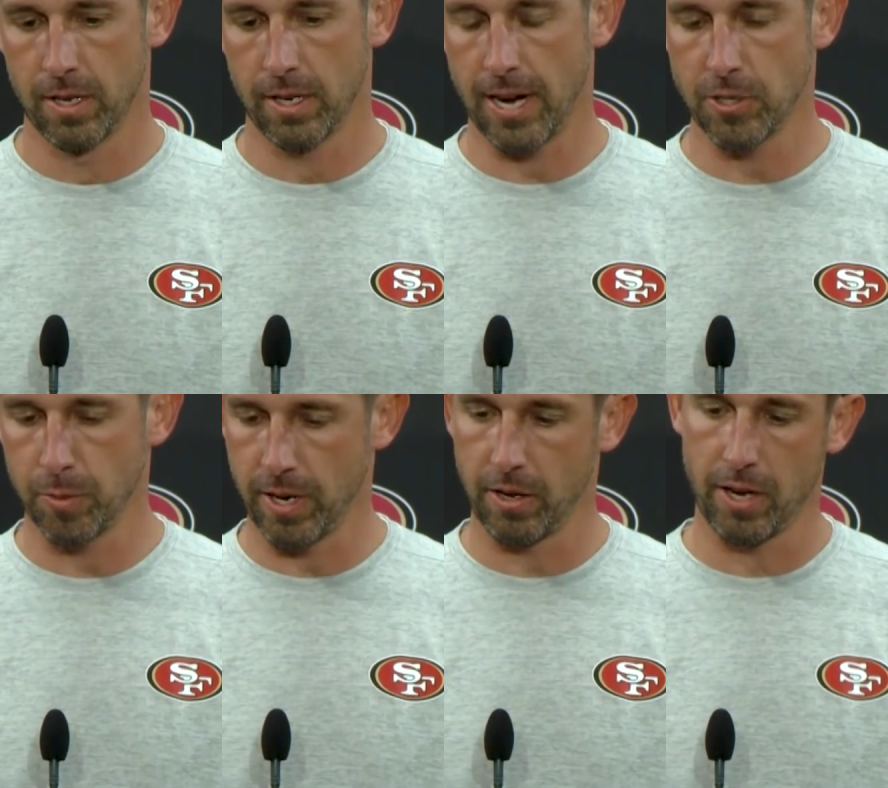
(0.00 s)
guys who've
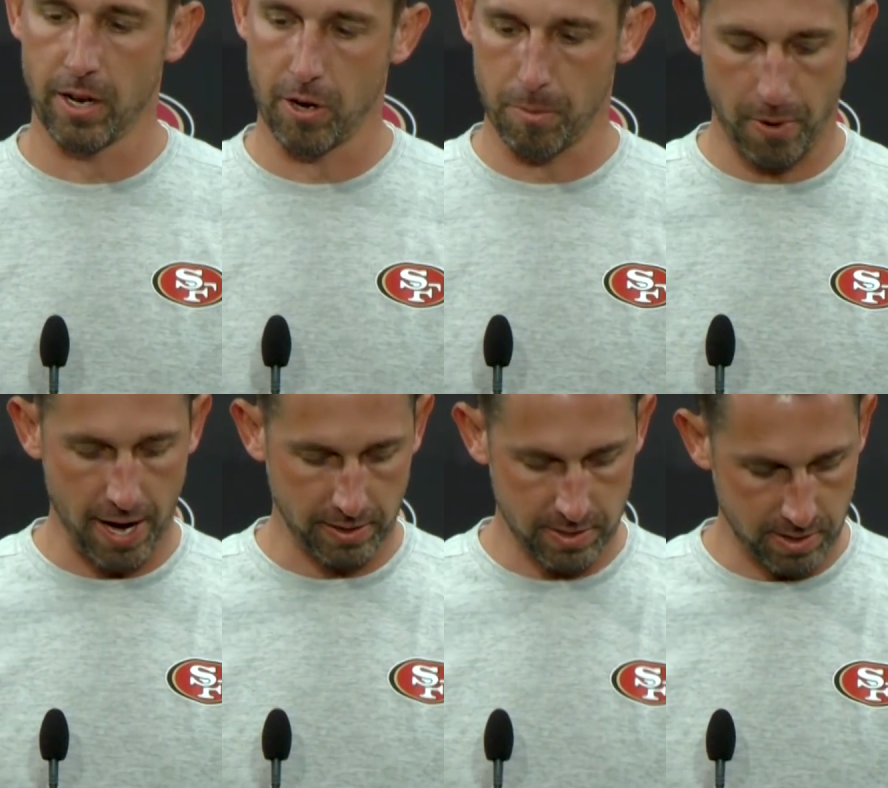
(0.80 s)
been held out aren't
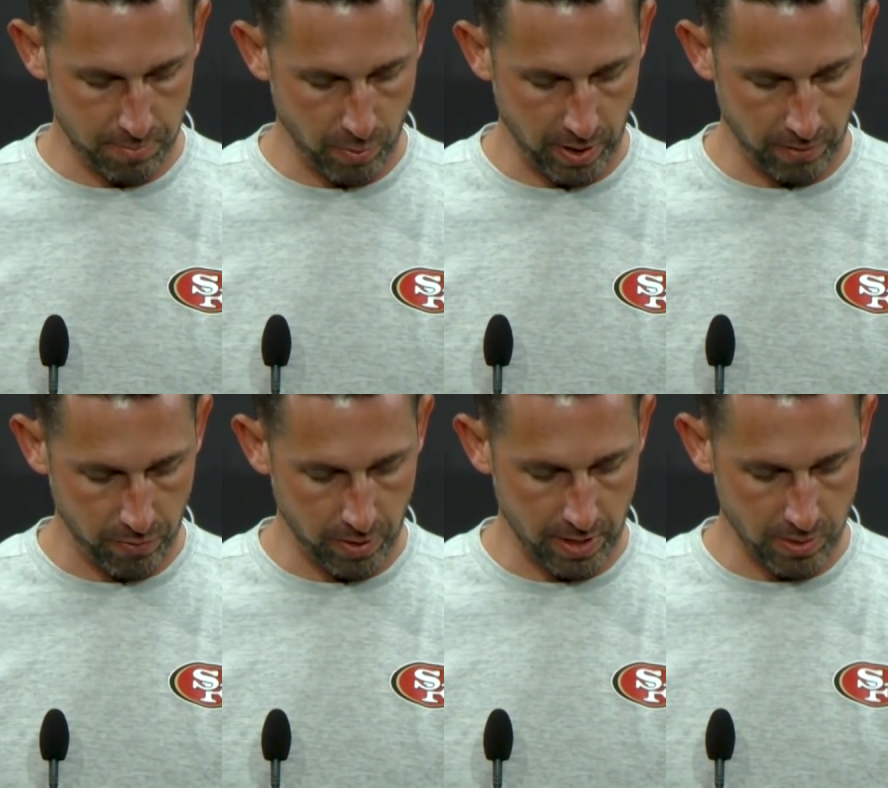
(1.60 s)
practicing, but we got a
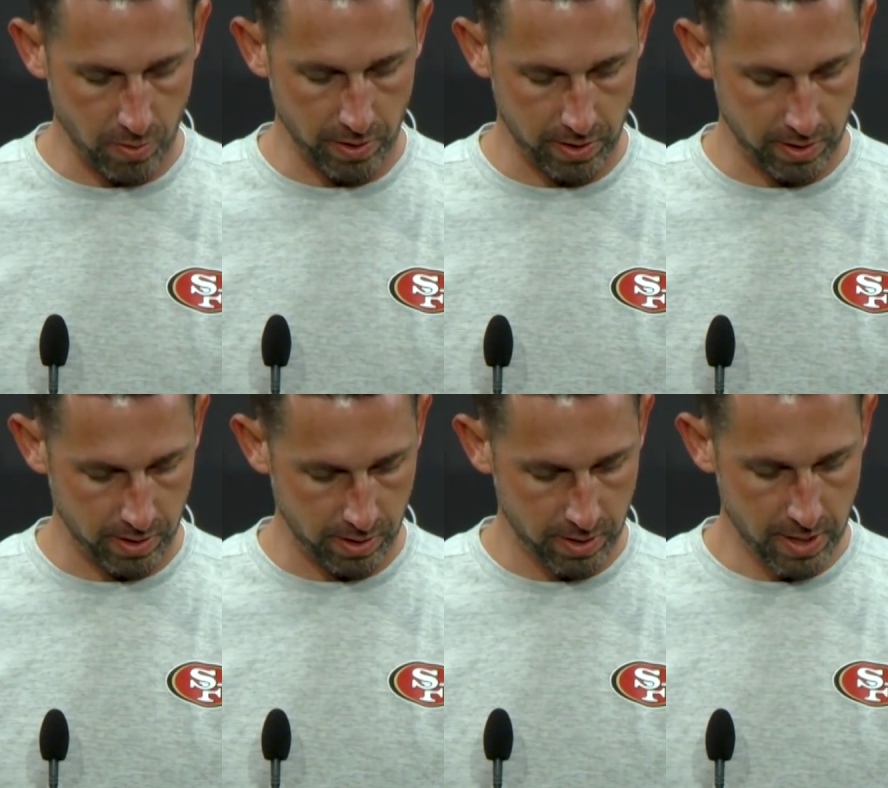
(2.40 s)
few guys going
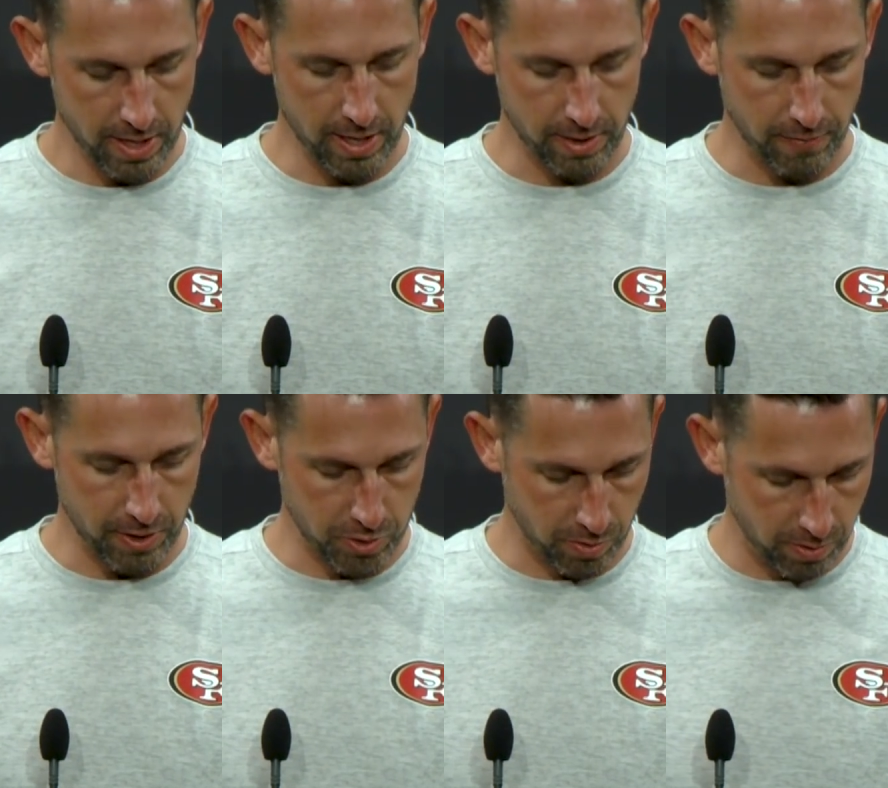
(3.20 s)
into
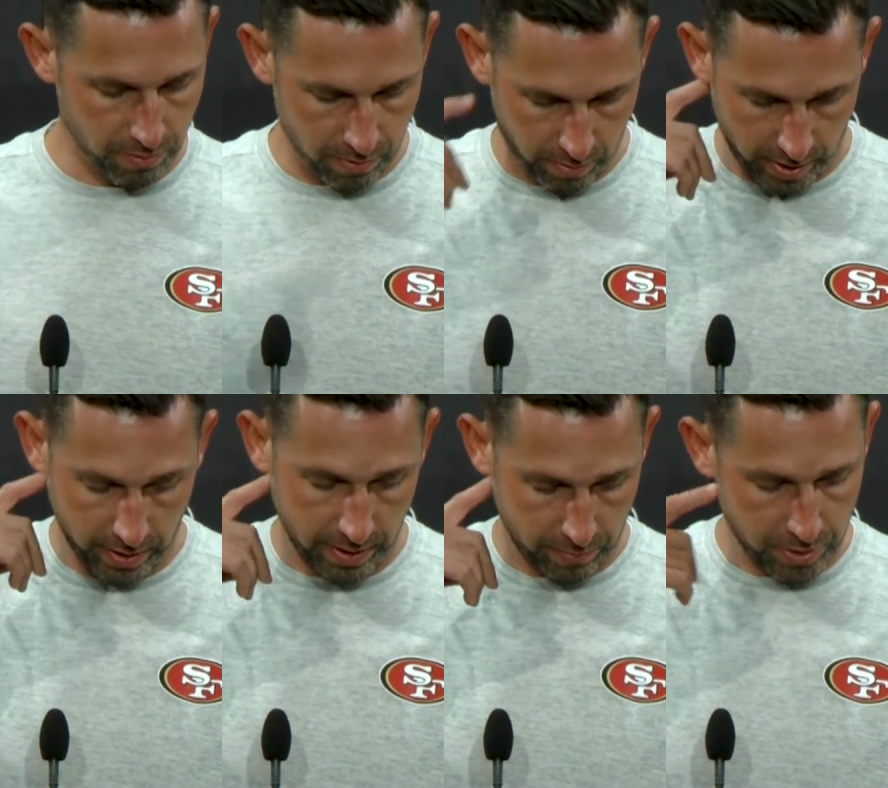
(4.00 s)
individual. We're going to
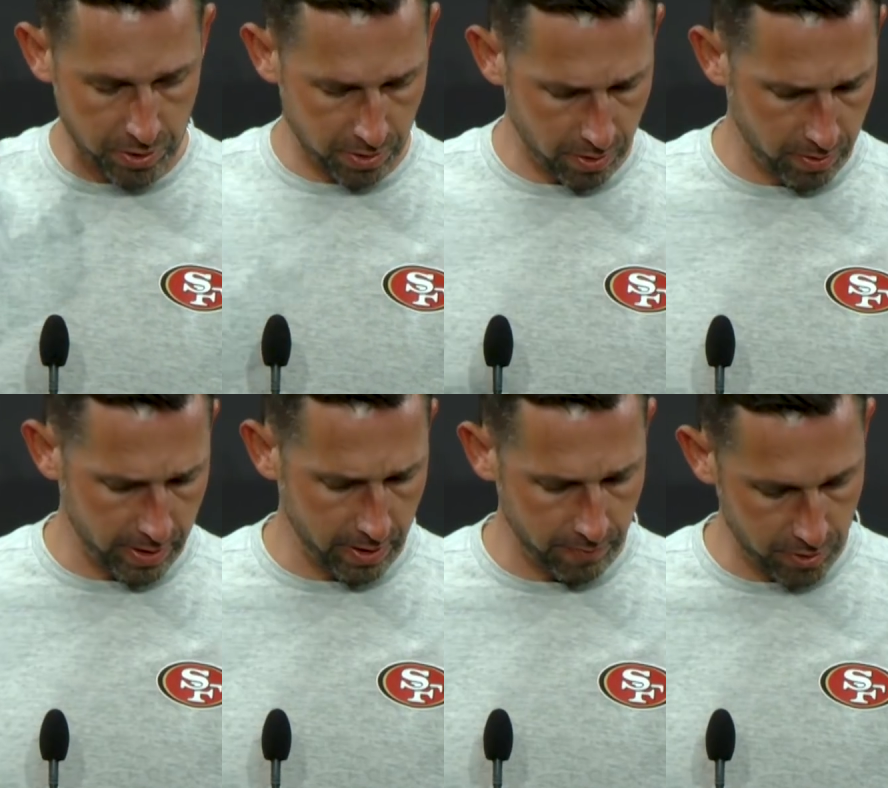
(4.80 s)
let Richard go in
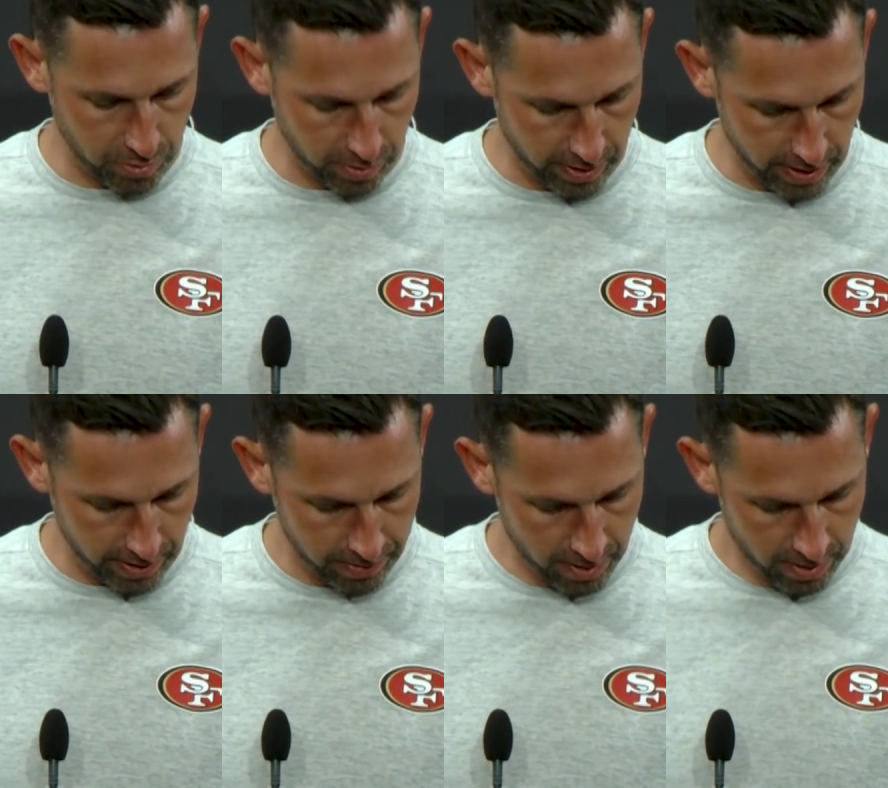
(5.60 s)
individual today.